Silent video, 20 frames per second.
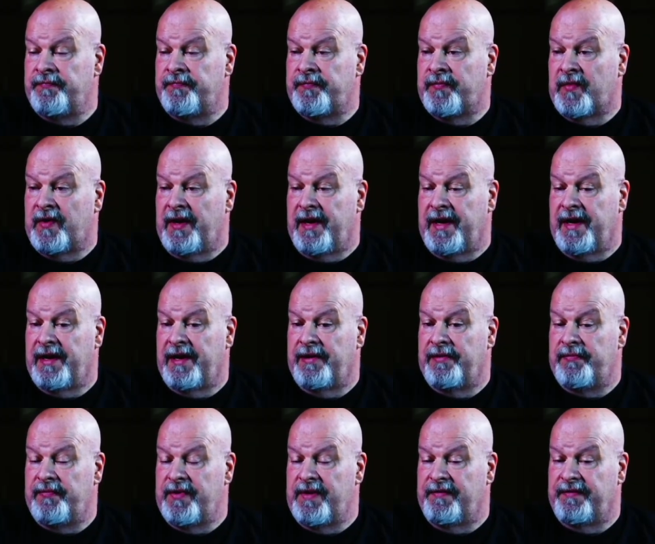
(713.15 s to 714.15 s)
And
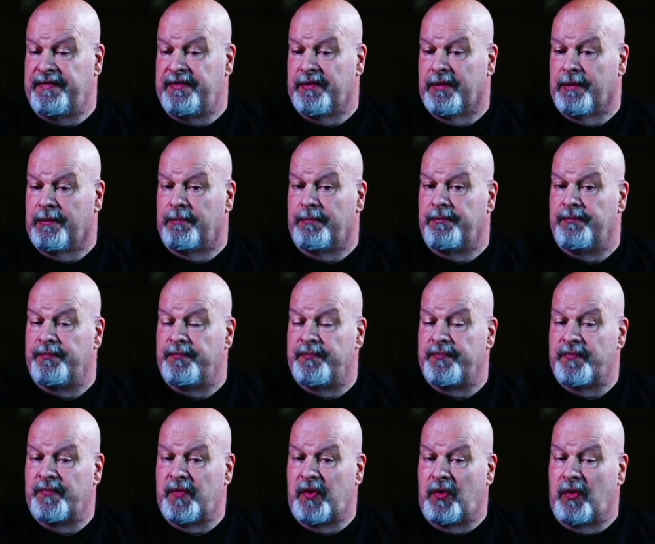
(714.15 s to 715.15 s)
if you're
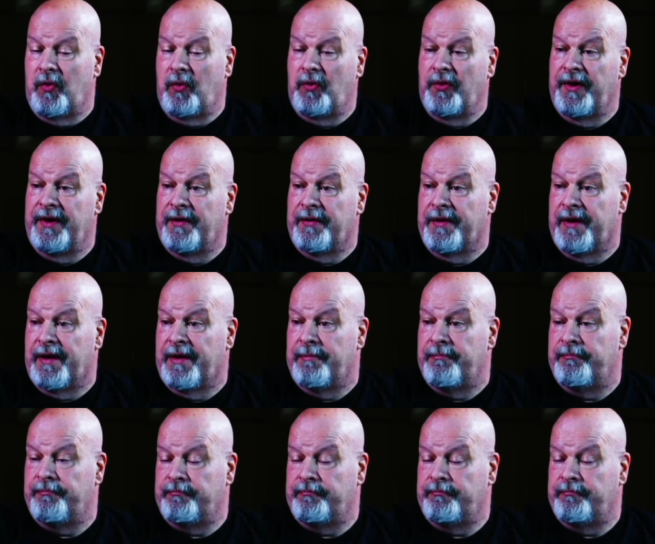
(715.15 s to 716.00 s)
holding out on him,